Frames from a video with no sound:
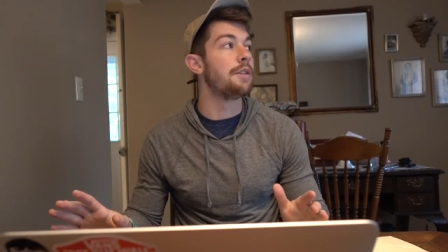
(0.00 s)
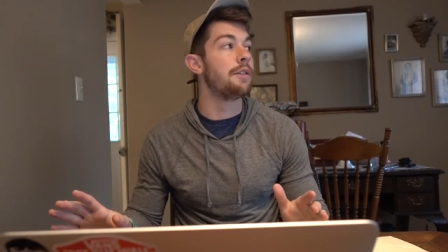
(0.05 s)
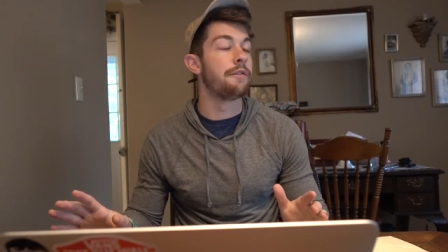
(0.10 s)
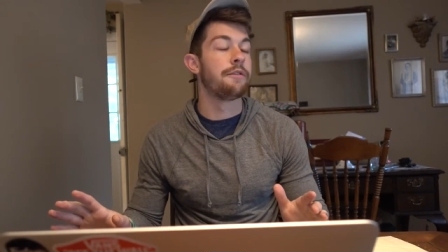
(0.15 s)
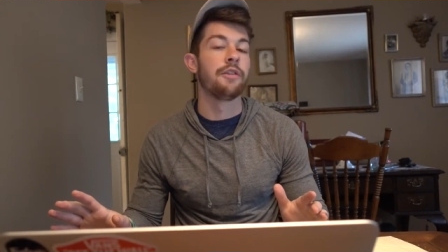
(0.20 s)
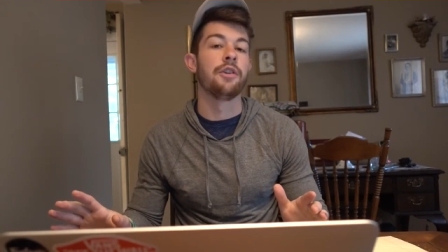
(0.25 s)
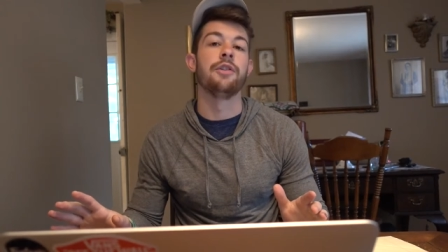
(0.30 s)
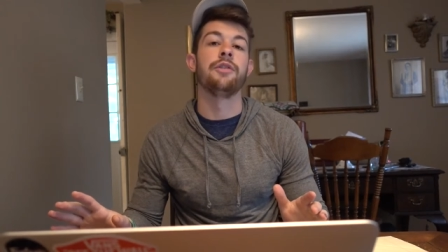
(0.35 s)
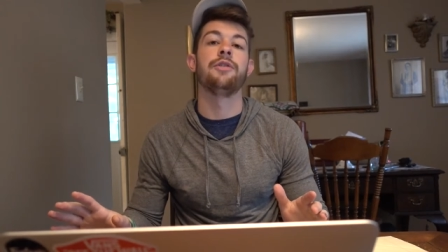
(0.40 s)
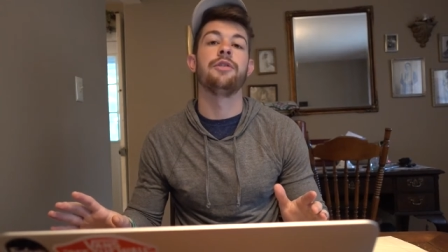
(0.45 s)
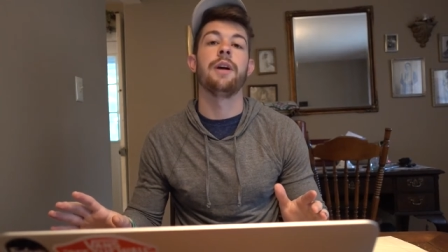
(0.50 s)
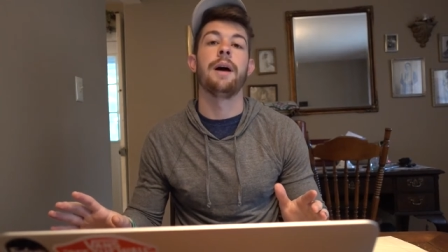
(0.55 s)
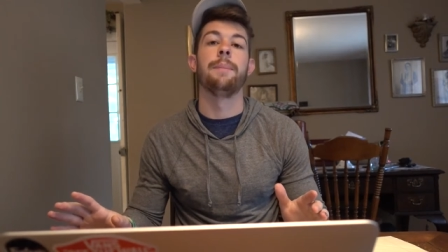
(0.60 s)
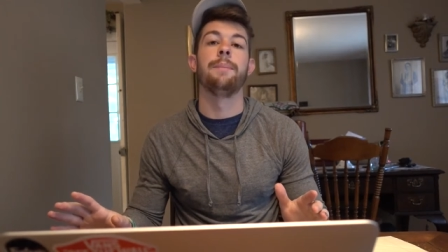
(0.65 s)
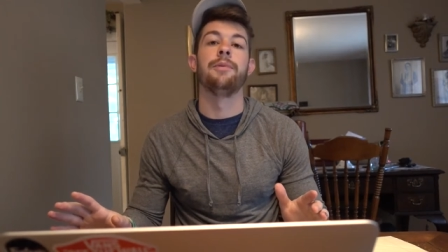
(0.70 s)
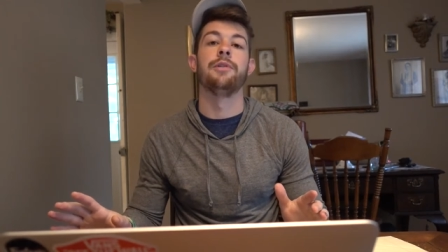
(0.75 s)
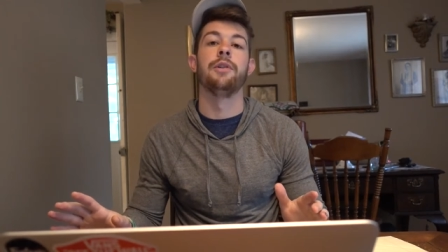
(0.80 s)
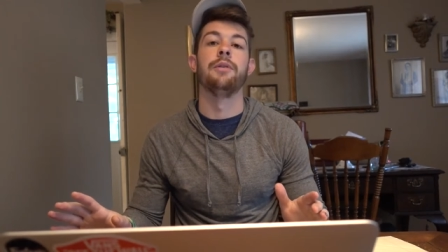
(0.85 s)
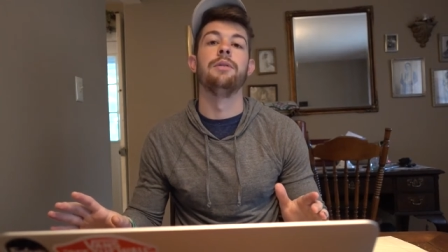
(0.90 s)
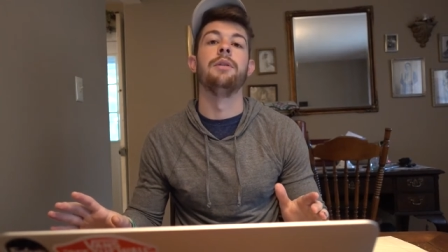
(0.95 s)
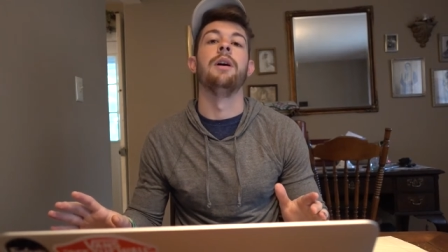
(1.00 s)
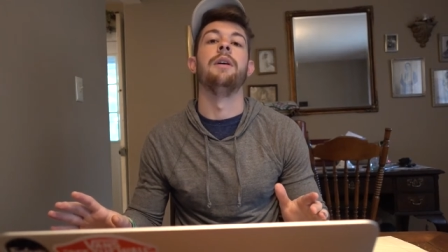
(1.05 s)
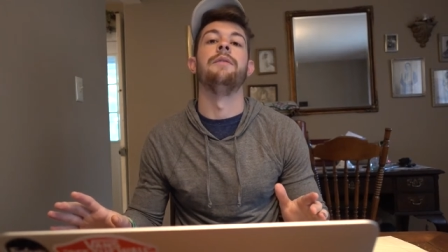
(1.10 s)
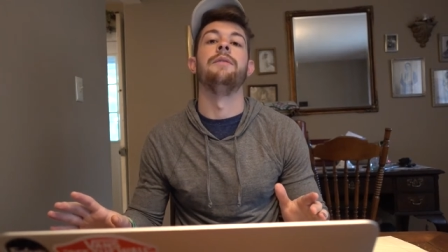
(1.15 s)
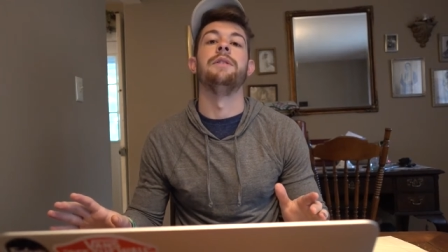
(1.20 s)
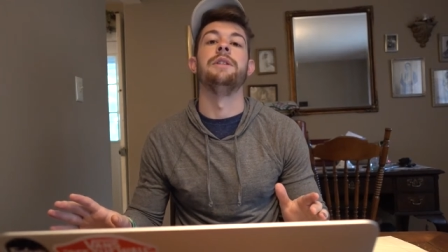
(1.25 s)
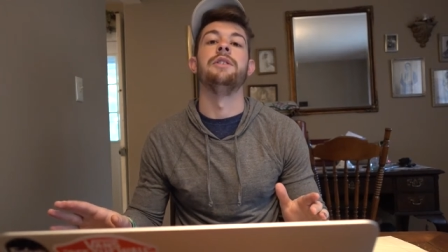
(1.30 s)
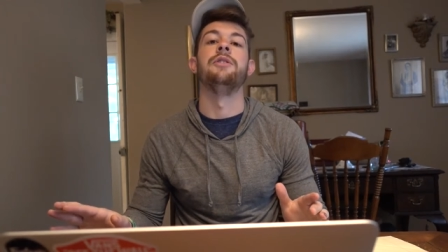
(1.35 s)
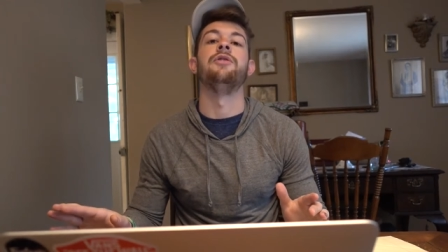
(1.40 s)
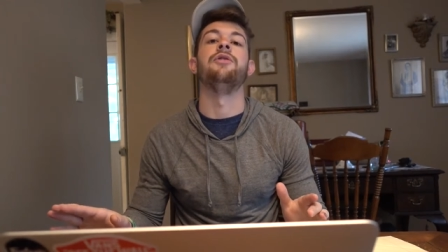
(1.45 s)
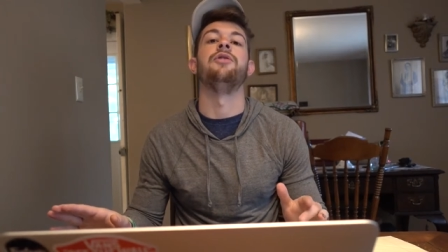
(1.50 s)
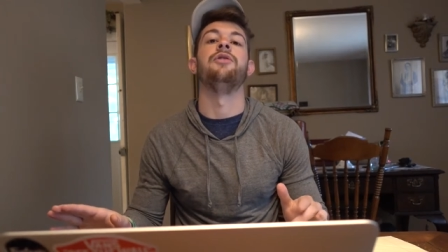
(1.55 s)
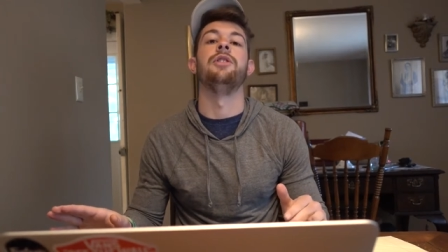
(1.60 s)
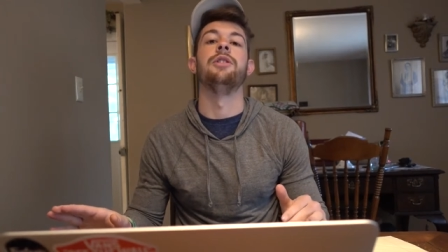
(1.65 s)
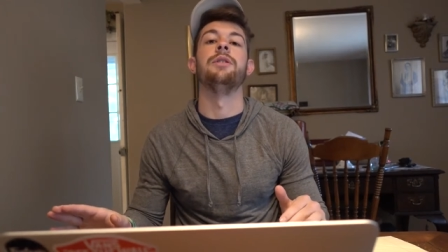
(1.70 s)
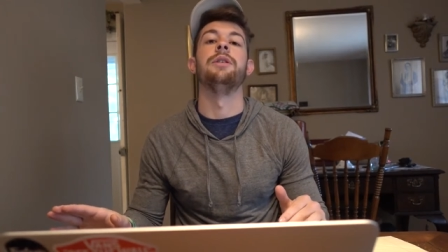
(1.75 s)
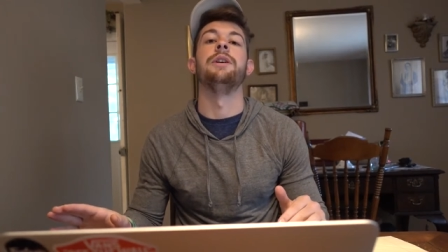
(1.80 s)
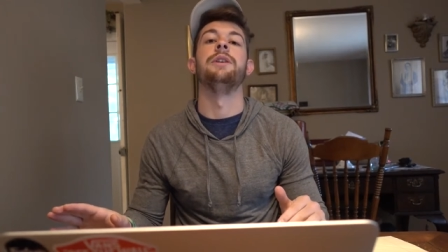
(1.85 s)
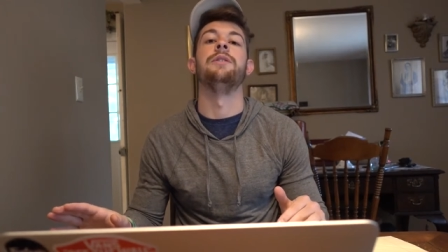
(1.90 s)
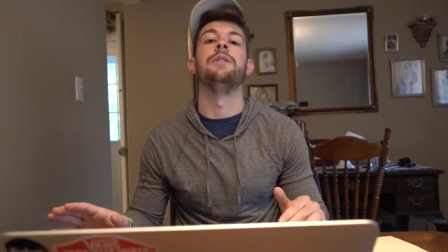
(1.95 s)
the first episode of this
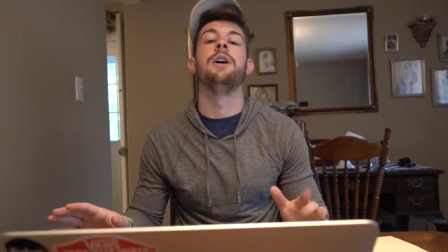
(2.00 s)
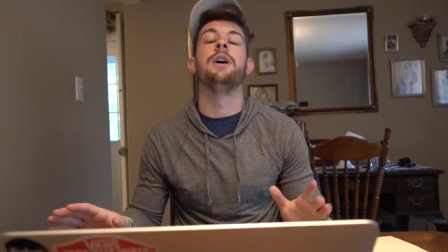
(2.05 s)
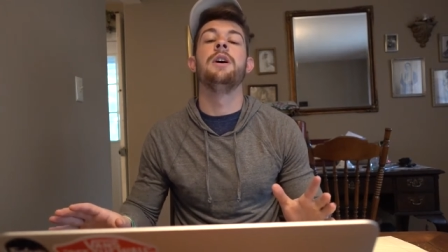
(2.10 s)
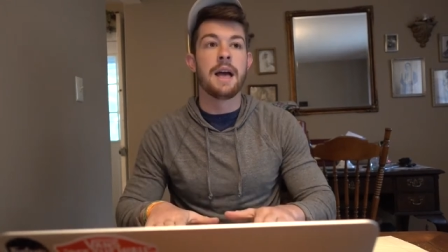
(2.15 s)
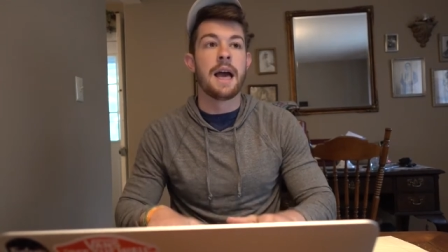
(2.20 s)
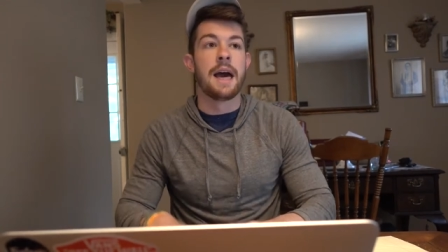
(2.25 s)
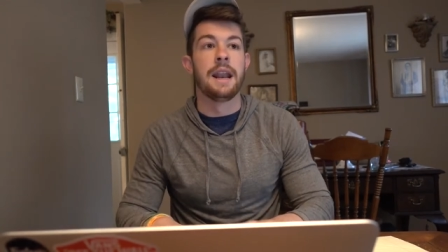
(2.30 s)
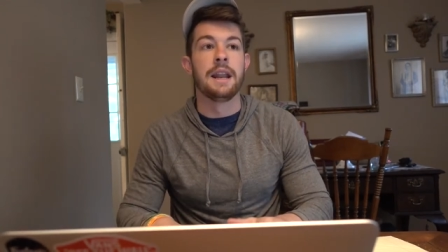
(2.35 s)
series.